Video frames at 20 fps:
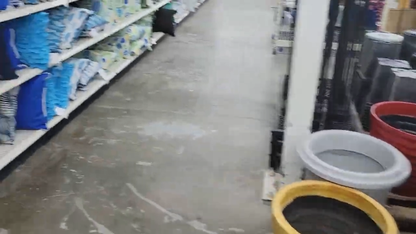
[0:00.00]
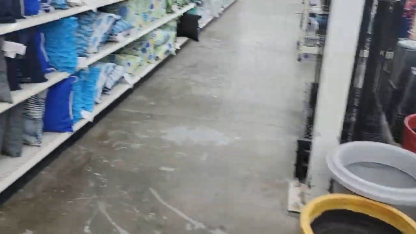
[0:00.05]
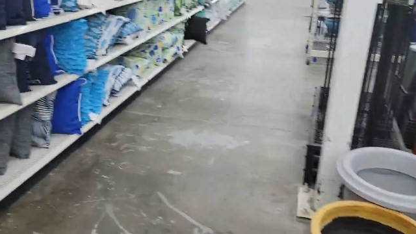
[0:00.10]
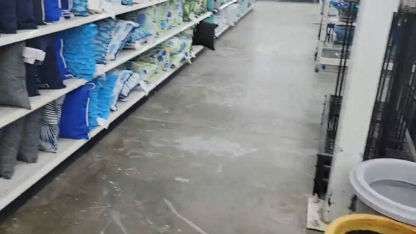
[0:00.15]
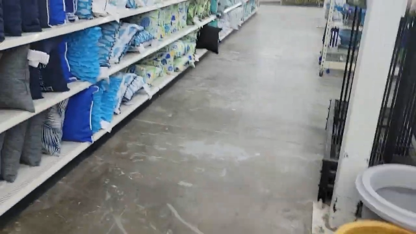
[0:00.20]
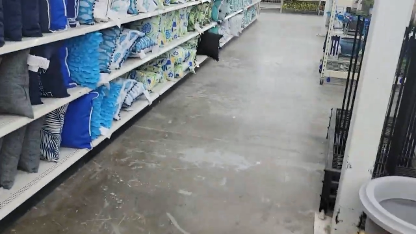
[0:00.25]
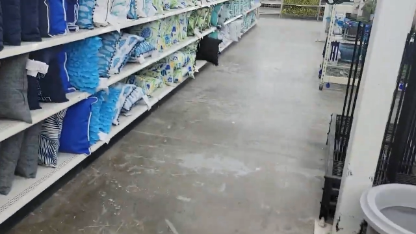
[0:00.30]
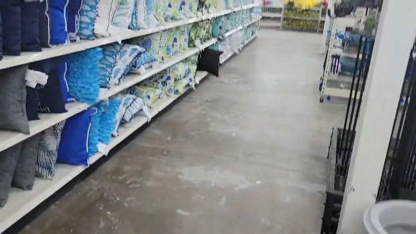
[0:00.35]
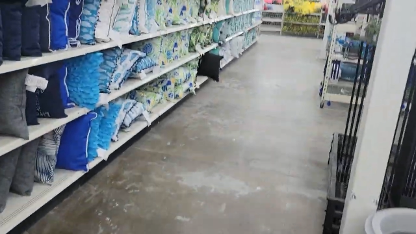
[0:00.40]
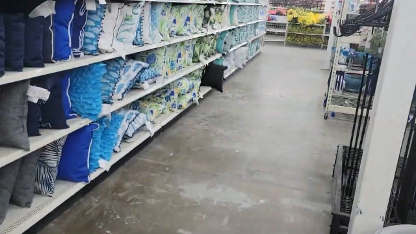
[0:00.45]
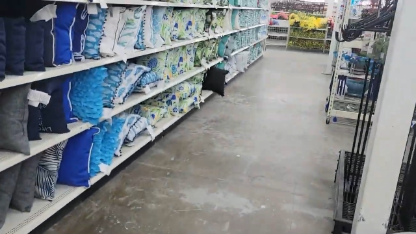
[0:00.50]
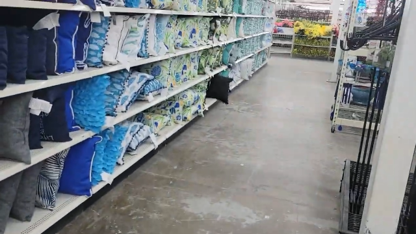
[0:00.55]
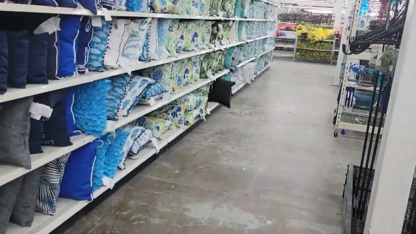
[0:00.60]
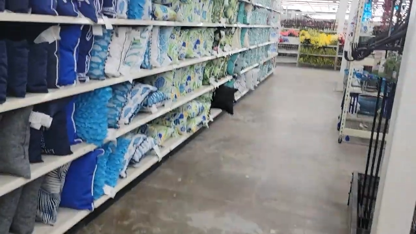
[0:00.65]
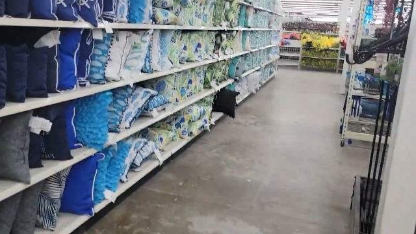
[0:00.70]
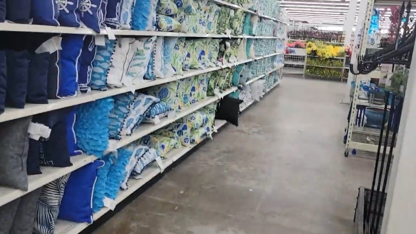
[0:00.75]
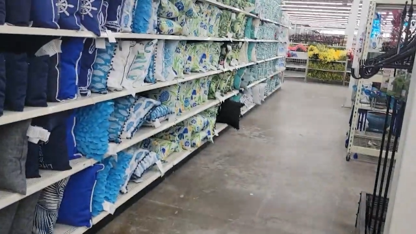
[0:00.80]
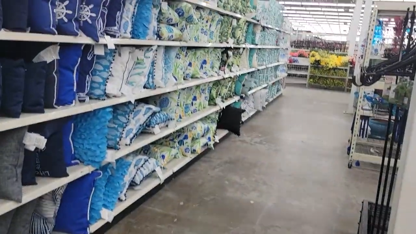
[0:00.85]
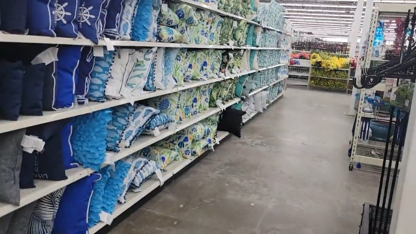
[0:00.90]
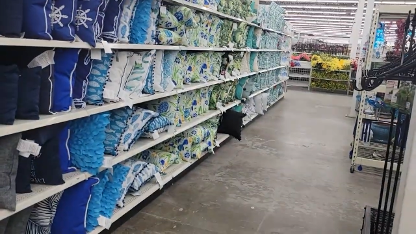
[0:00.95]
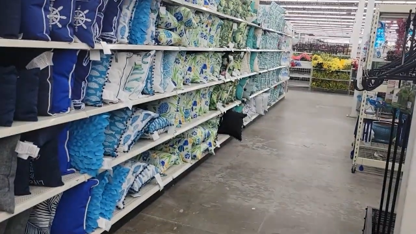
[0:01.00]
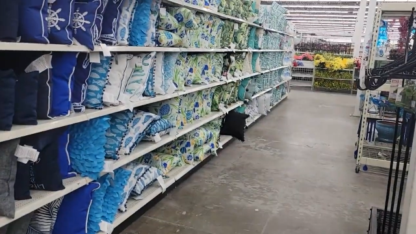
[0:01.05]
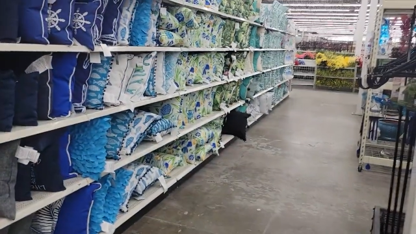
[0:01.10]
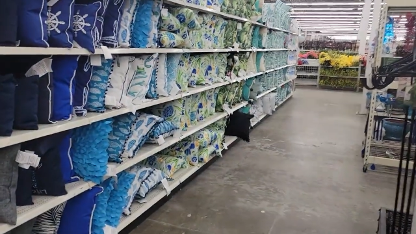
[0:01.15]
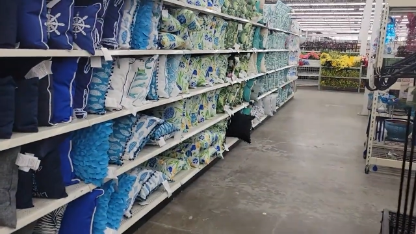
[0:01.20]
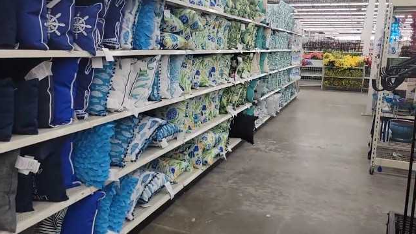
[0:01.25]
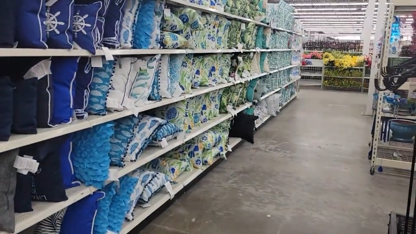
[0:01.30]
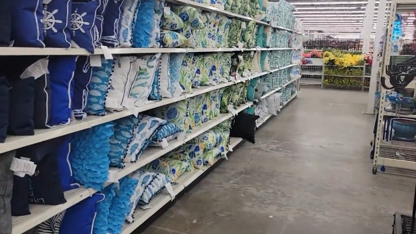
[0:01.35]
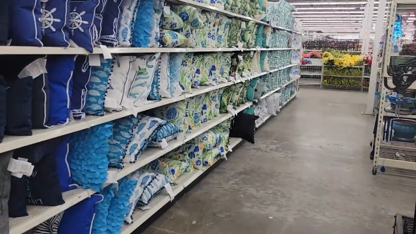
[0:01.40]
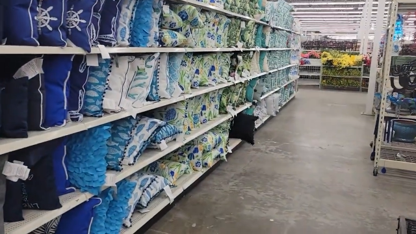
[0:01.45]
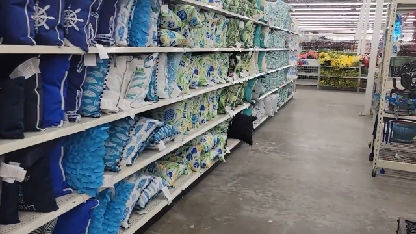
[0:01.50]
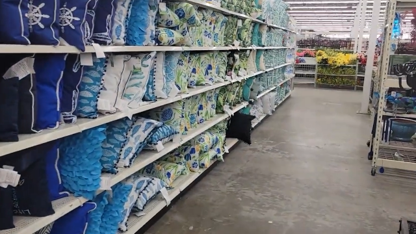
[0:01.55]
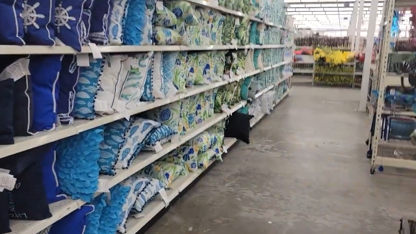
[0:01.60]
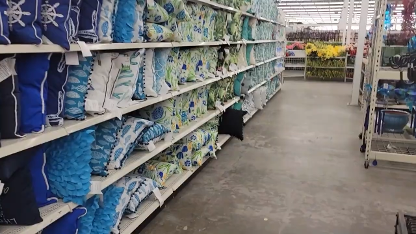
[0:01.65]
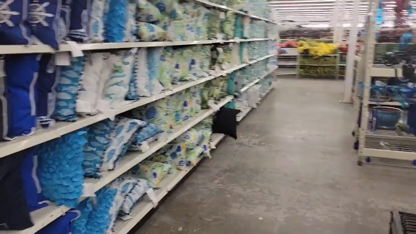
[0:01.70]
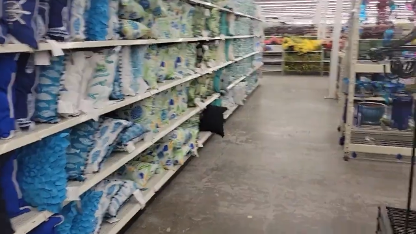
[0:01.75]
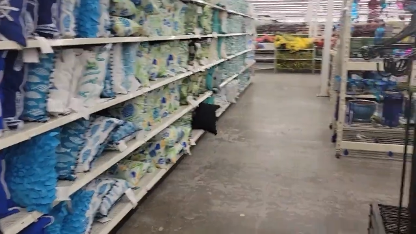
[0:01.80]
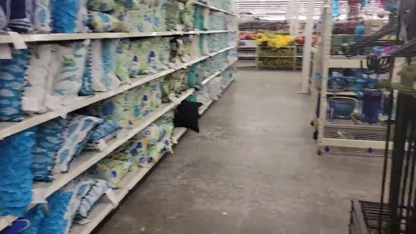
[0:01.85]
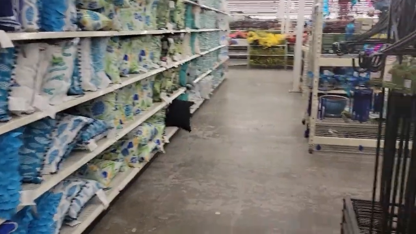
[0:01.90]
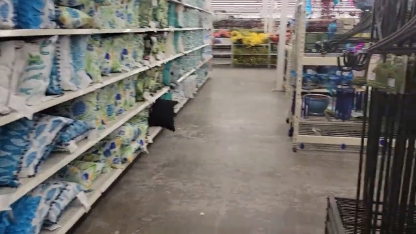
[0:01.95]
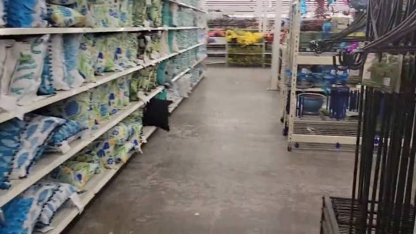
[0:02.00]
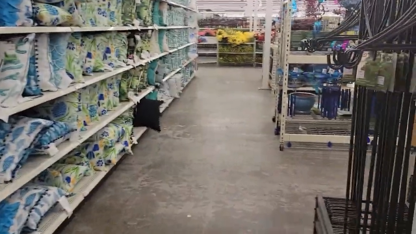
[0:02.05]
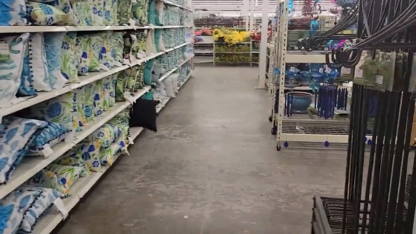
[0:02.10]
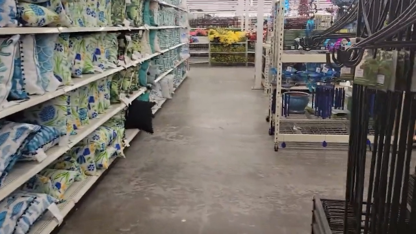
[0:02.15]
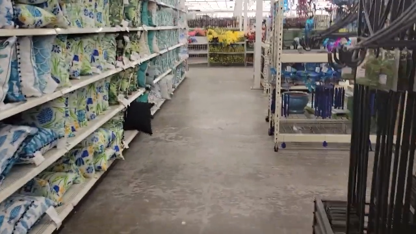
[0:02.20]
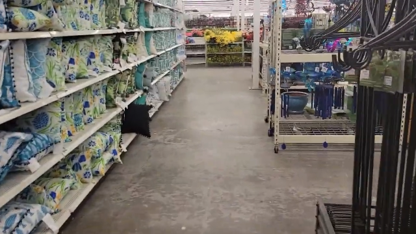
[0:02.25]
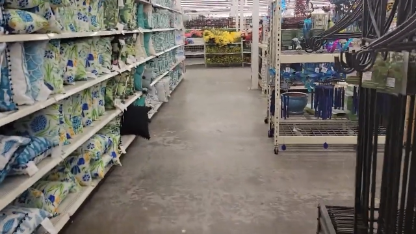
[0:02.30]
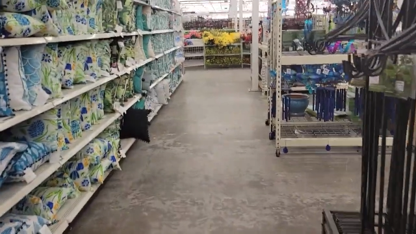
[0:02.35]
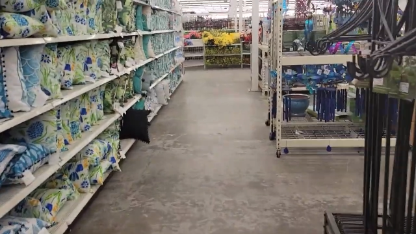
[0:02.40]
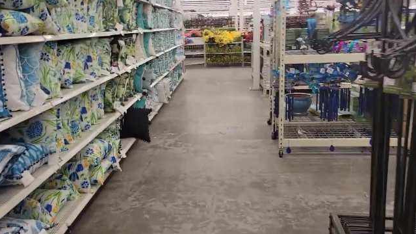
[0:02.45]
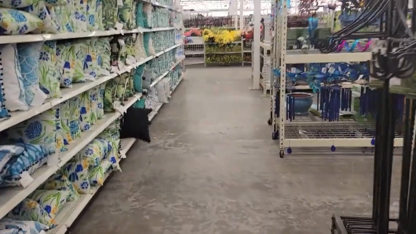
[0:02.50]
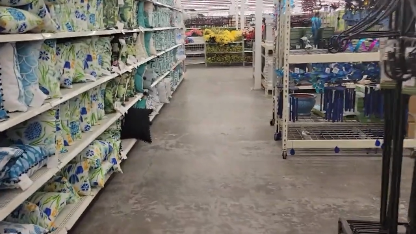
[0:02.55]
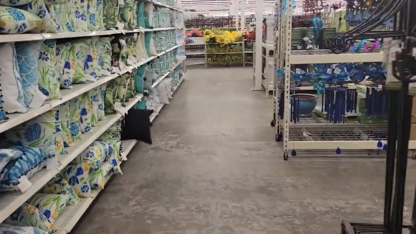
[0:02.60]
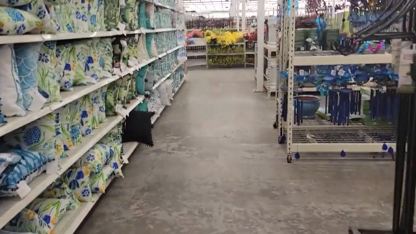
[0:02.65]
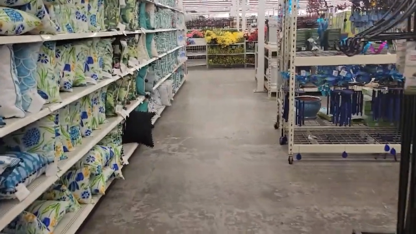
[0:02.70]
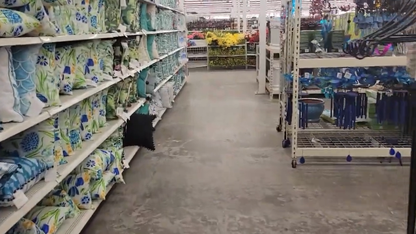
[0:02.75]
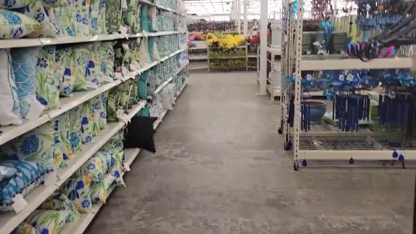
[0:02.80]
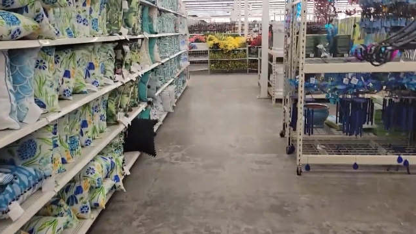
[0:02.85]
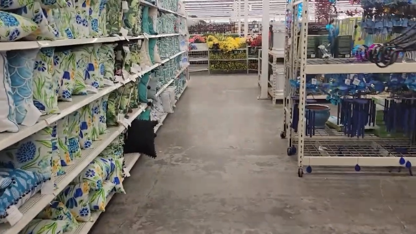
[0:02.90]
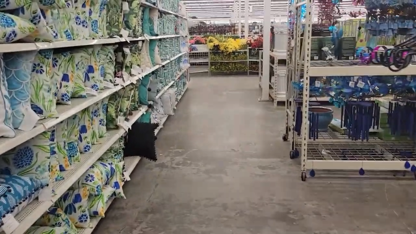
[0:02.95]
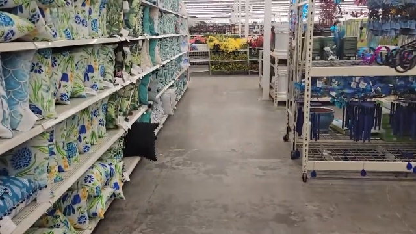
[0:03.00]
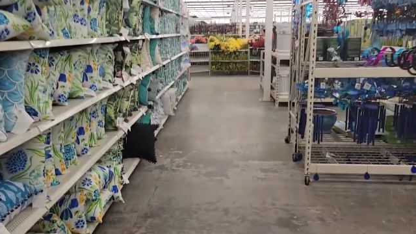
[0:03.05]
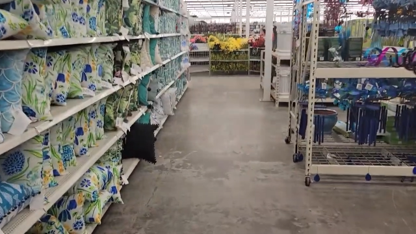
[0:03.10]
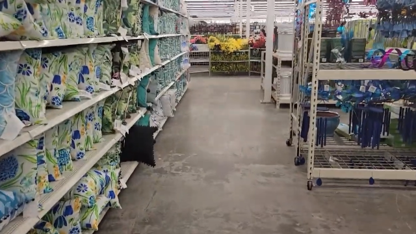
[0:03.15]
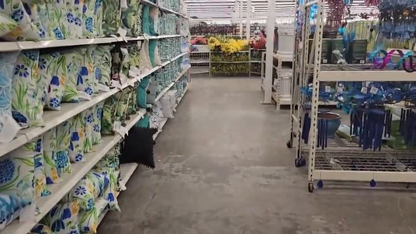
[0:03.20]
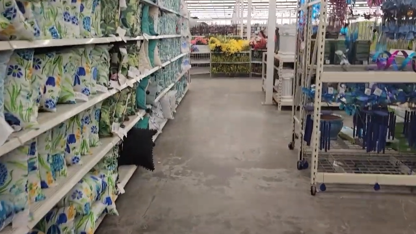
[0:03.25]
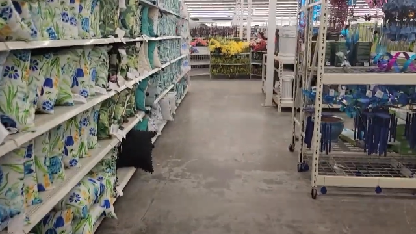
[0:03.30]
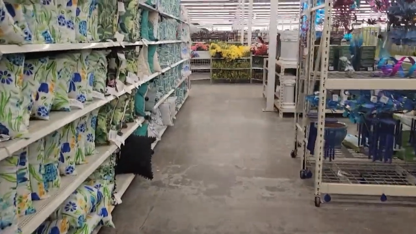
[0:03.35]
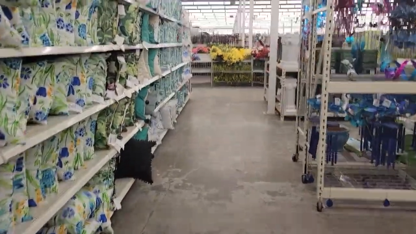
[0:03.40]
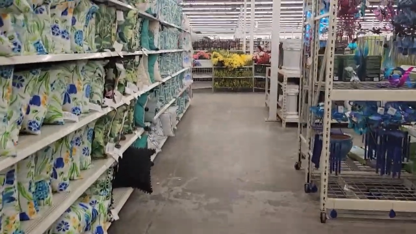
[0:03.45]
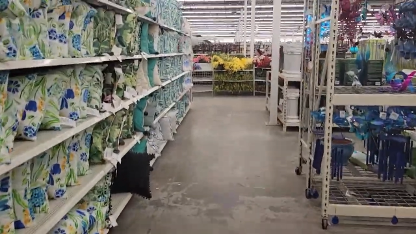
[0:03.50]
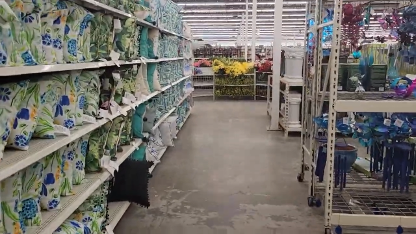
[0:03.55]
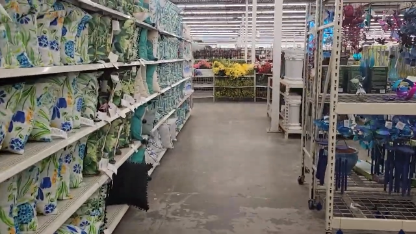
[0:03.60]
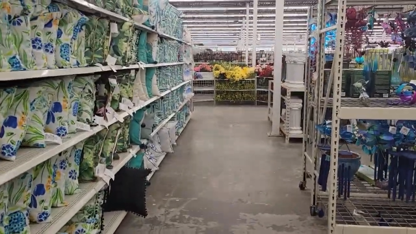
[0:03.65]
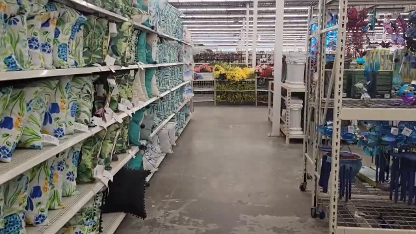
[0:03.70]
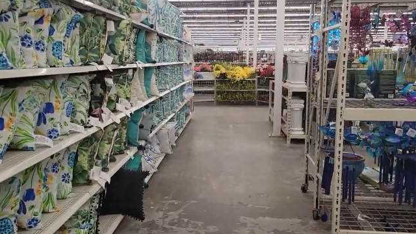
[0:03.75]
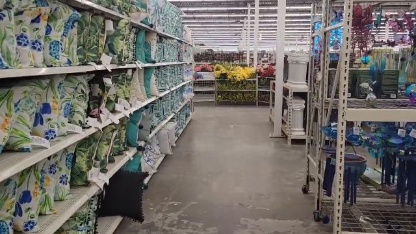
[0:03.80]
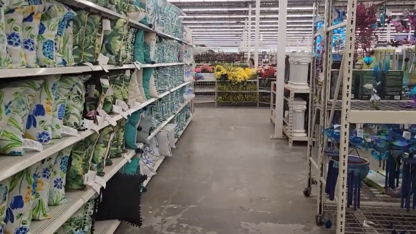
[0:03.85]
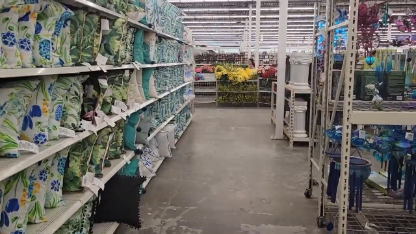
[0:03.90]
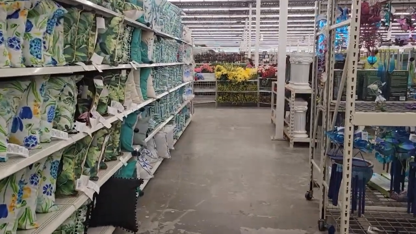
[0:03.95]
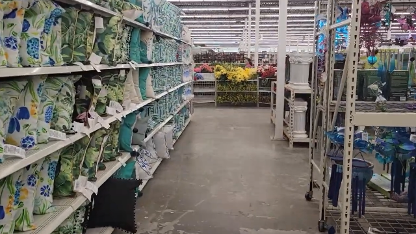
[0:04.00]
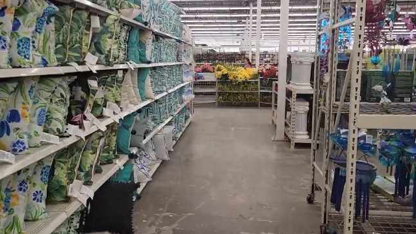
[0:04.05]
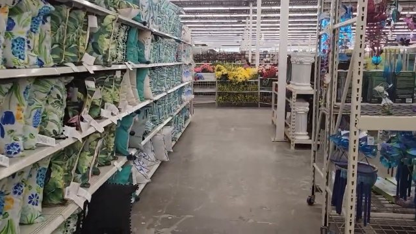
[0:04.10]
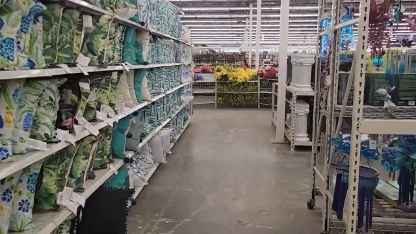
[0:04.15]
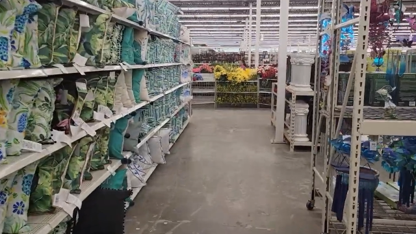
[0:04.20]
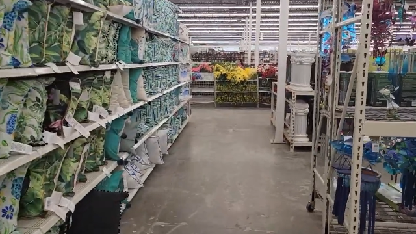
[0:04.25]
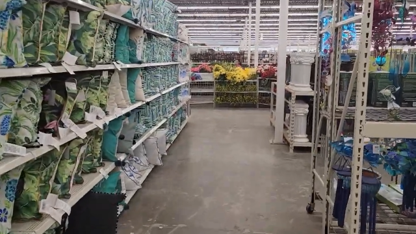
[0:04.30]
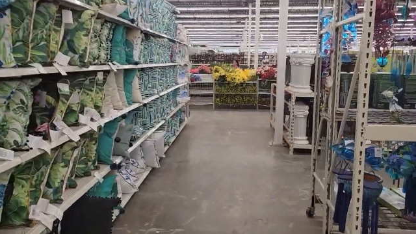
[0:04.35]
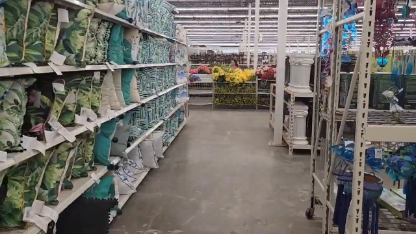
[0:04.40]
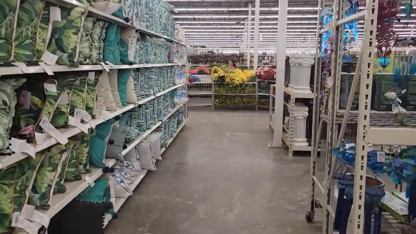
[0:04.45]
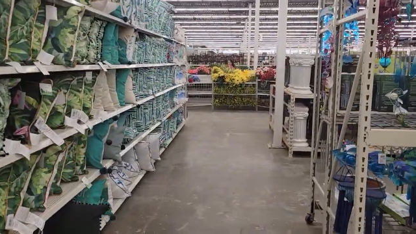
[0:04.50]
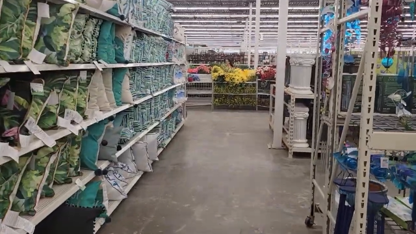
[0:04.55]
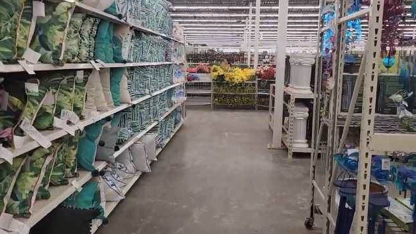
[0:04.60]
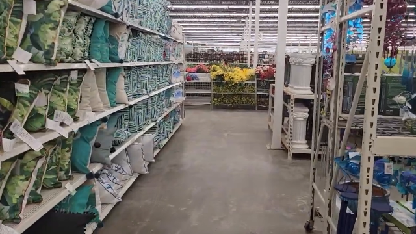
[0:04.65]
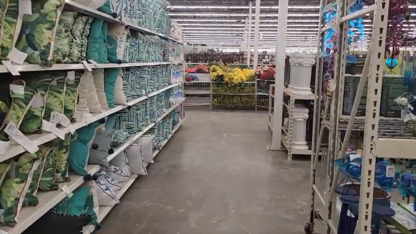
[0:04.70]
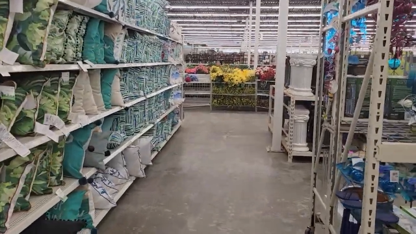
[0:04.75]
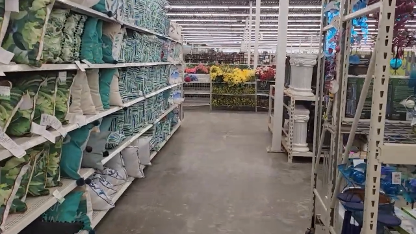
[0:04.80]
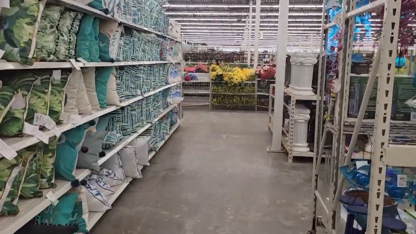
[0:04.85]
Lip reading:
No face is visible, so there are no lips to read.